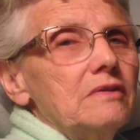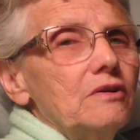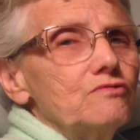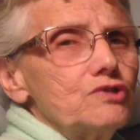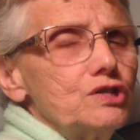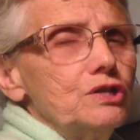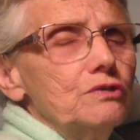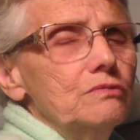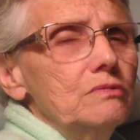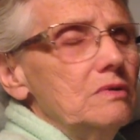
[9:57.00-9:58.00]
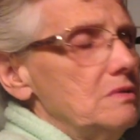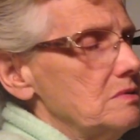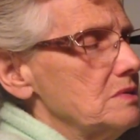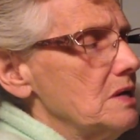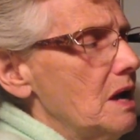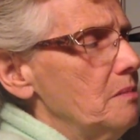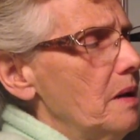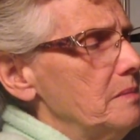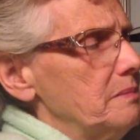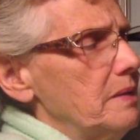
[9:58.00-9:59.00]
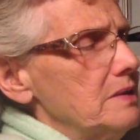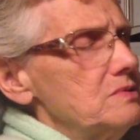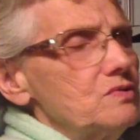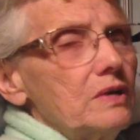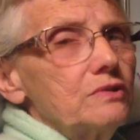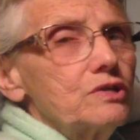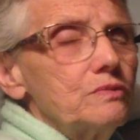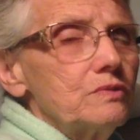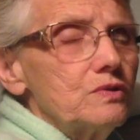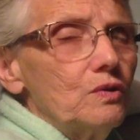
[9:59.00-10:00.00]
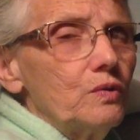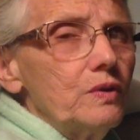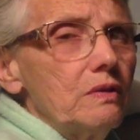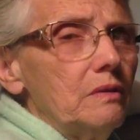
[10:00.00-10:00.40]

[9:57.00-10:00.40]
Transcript: Won't you? See how Mama Mice, how she was holding